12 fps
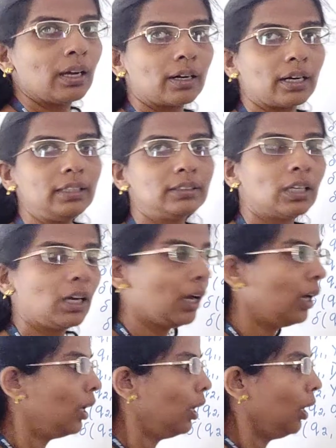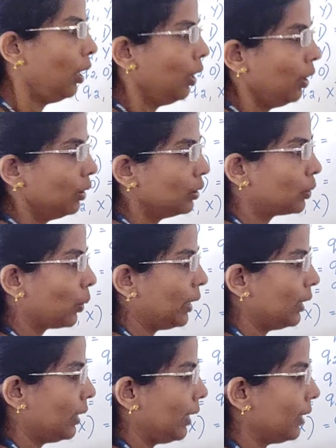Right? So
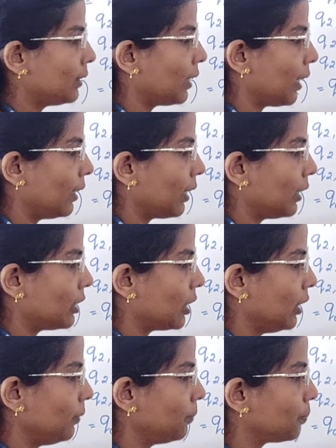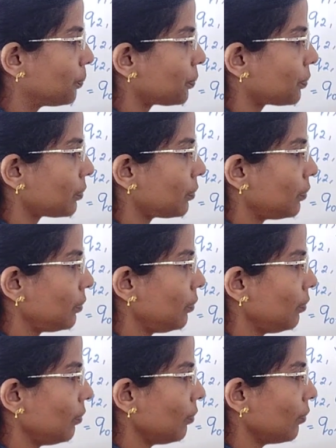in the next iteration,
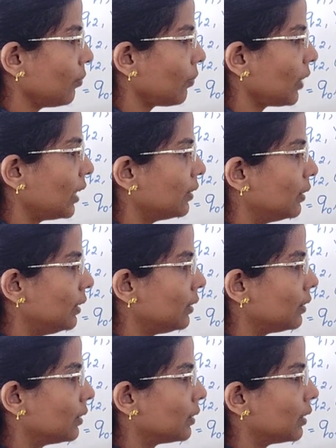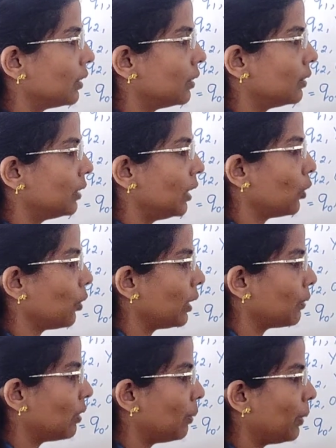this 0
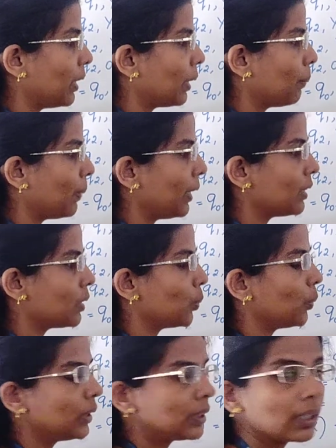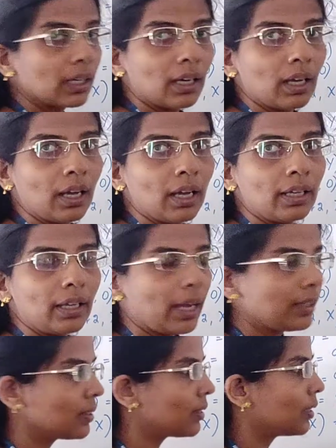it will be replaced with
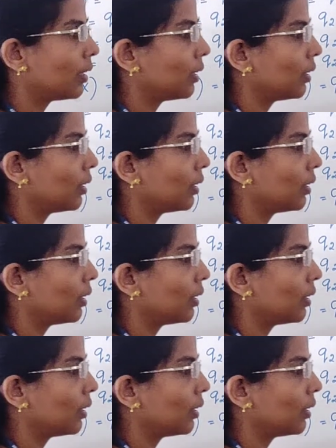x